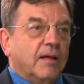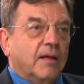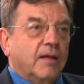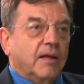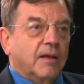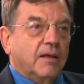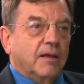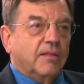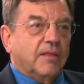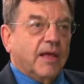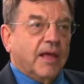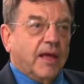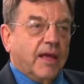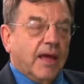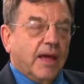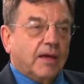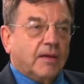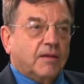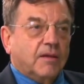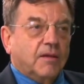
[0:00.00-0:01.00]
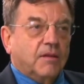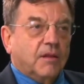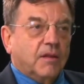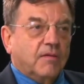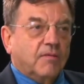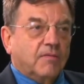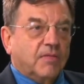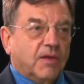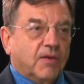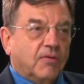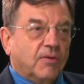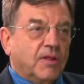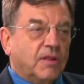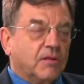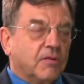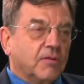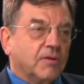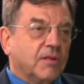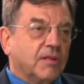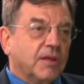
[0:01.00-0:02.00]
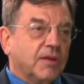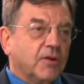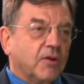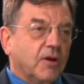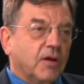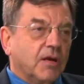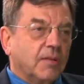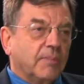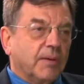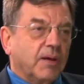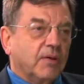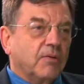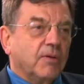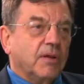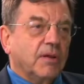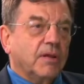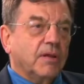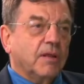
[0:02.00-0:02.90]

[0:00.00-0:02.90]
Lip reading: They act as if the only source they talk about